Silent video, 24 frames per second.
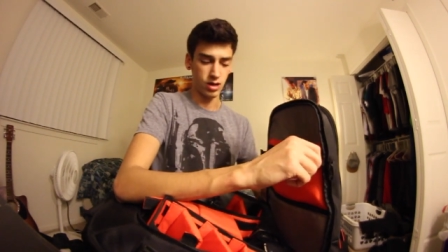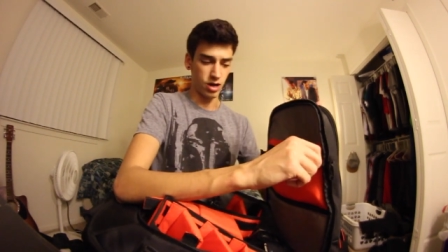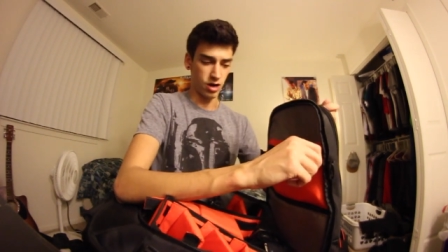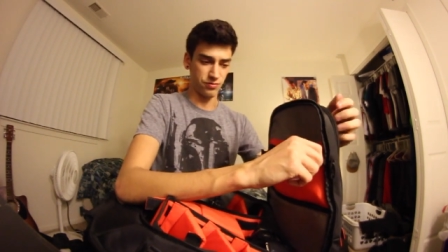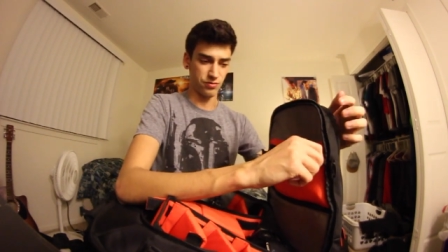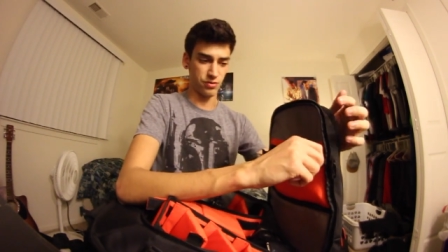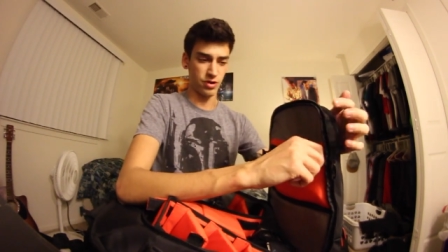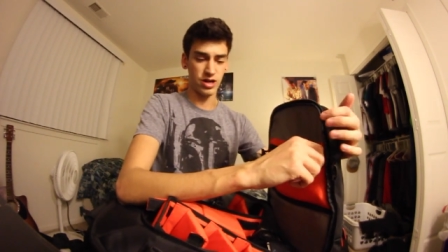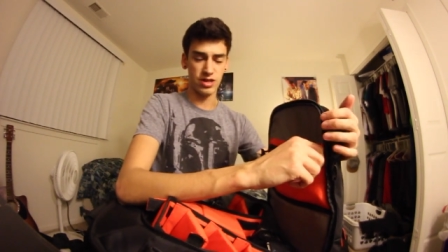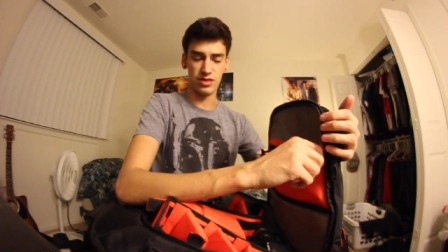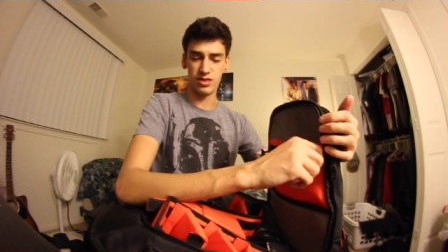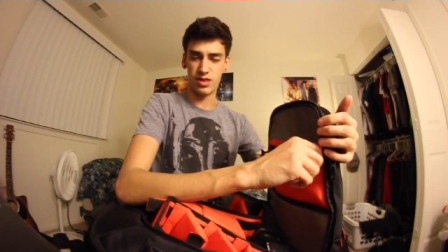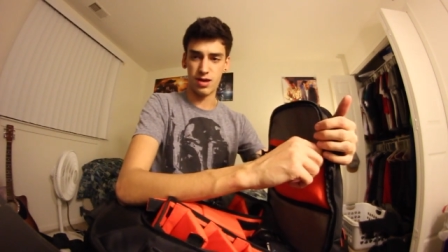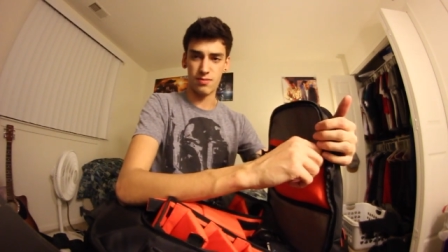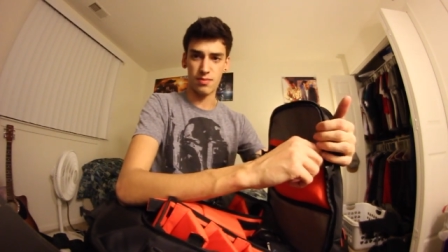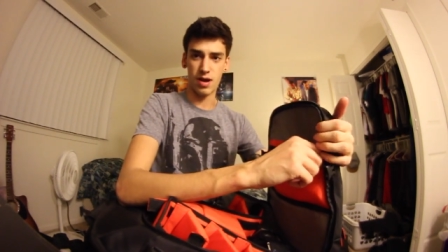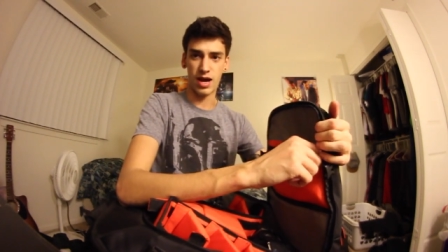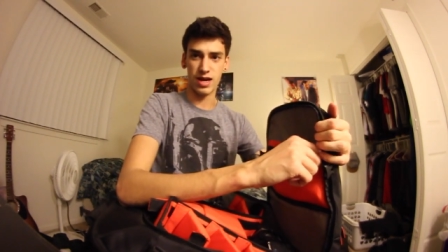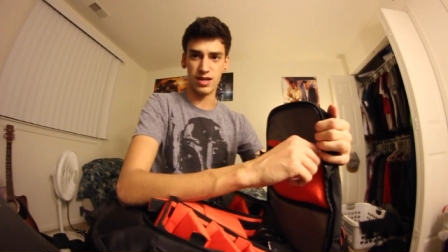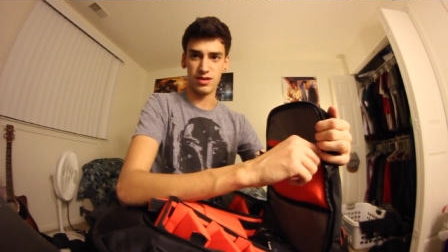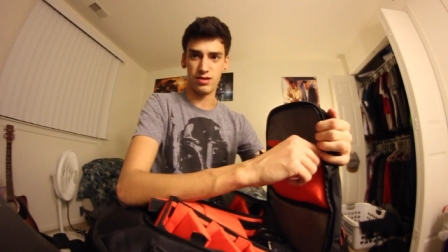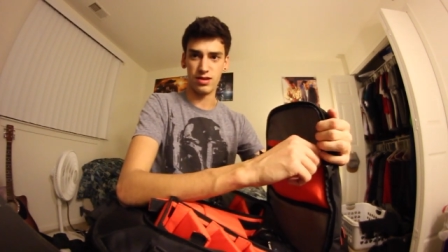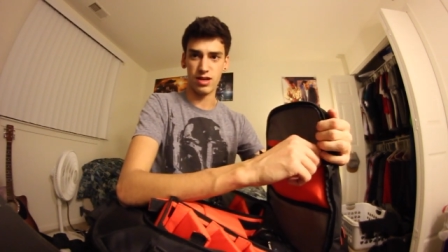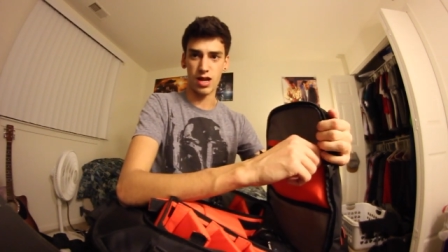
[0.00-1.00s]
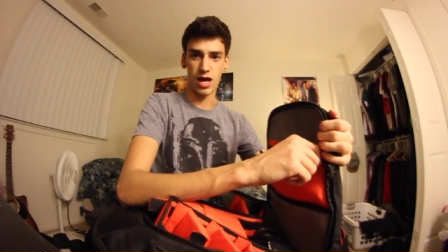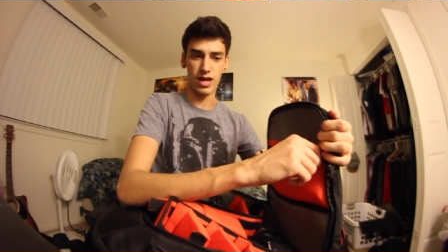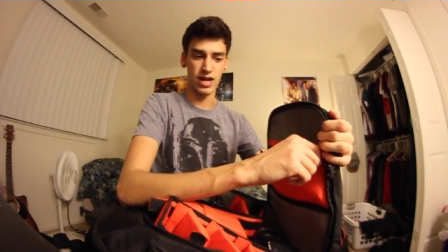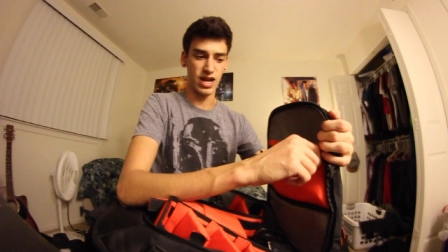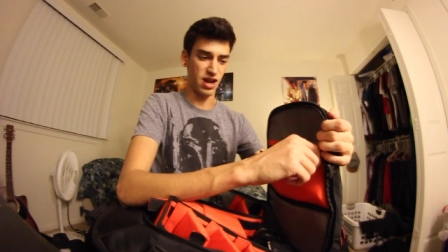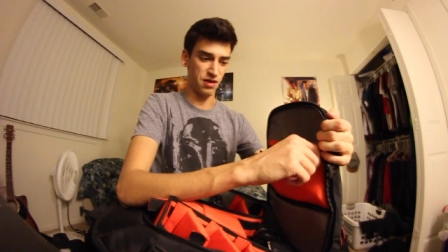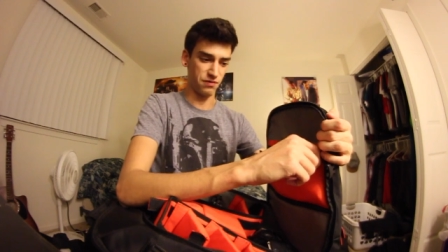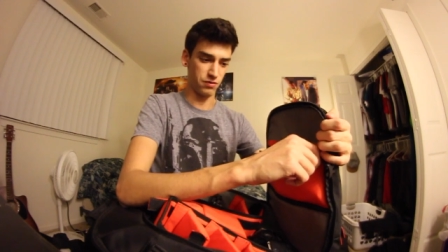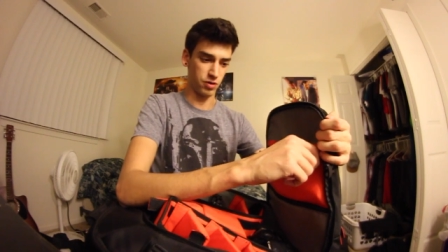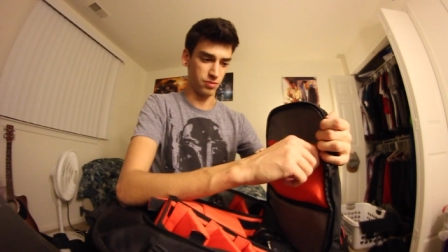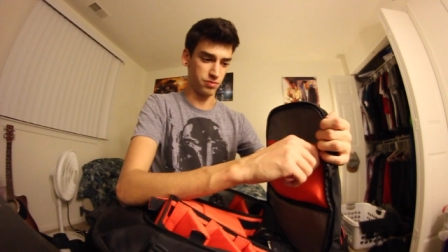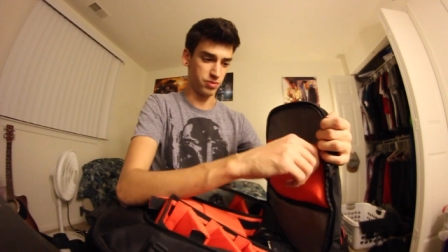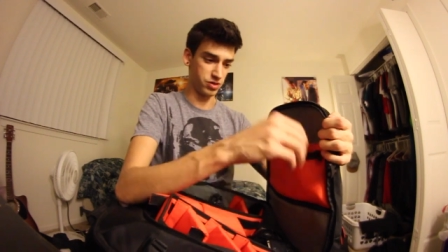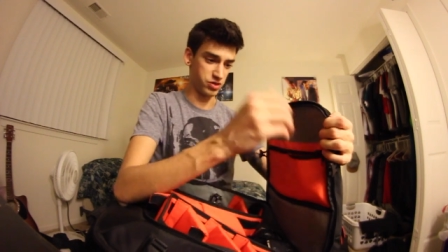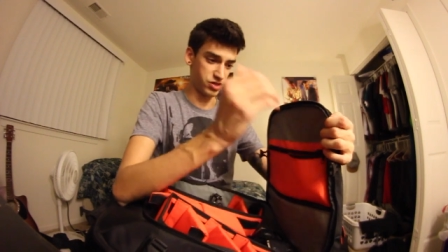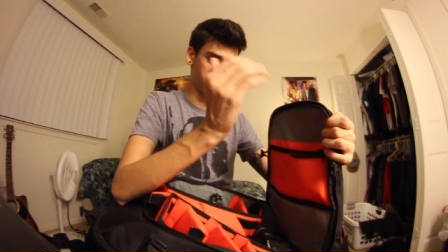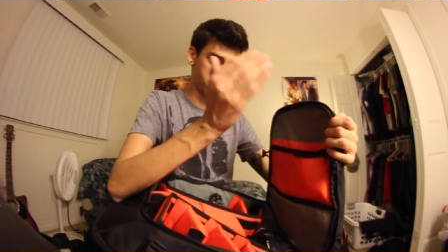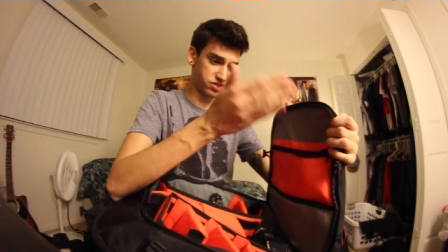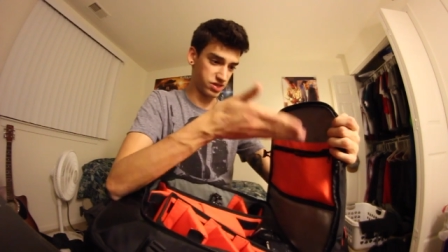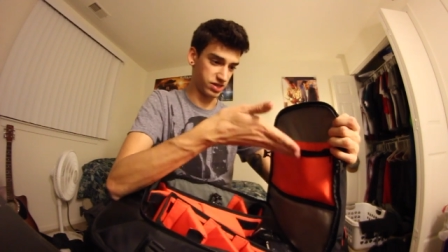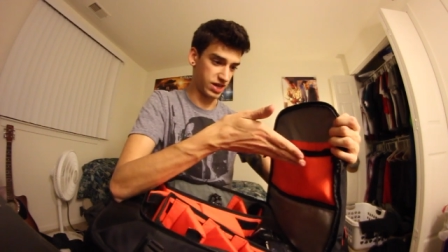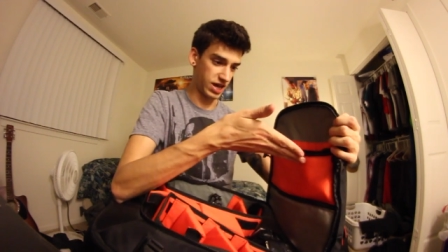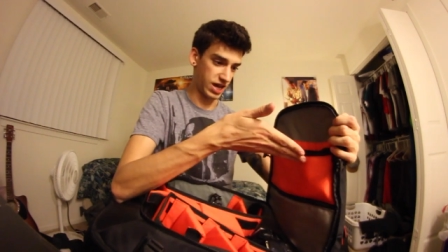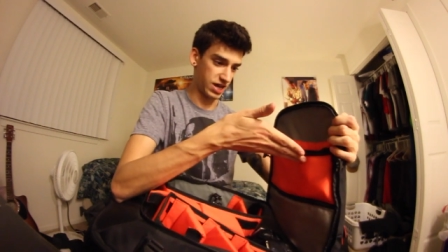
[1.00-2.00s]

afraid they might not ever, but just in